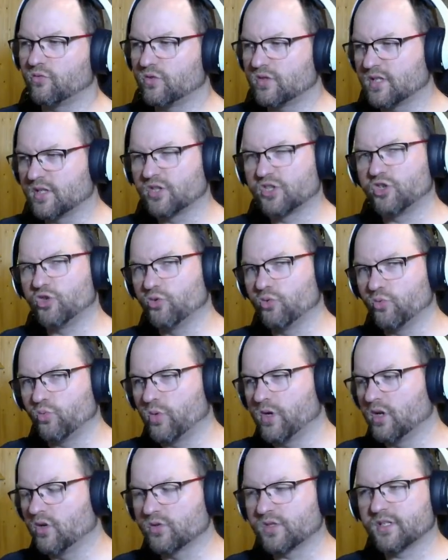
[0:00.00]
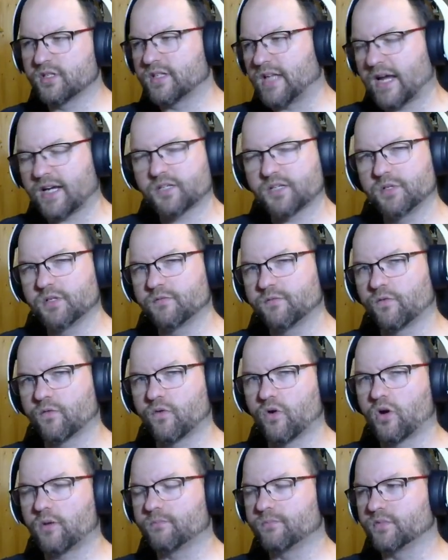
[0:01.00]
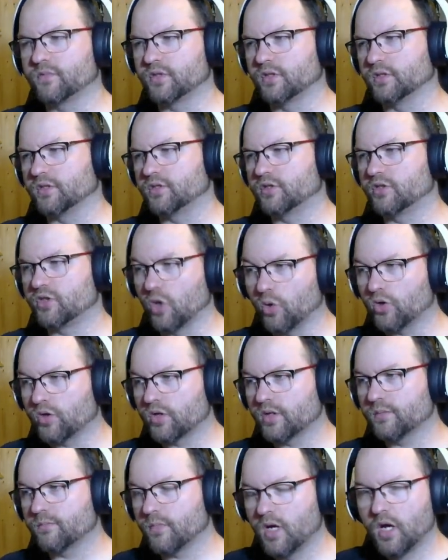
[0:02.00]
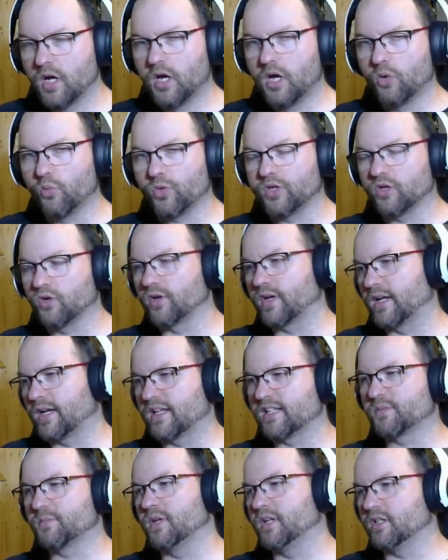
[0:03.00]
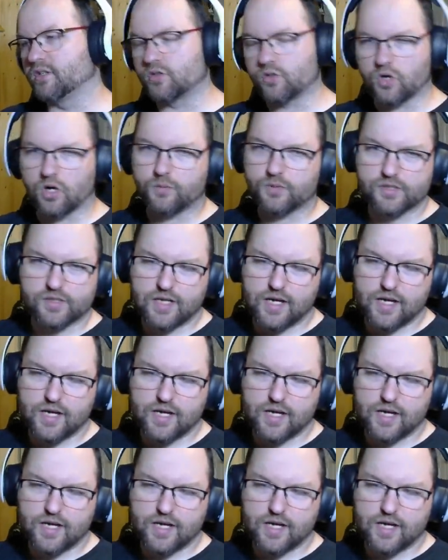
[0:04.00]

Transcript: since we lose the attack speed from the totem, we don't get as many trauma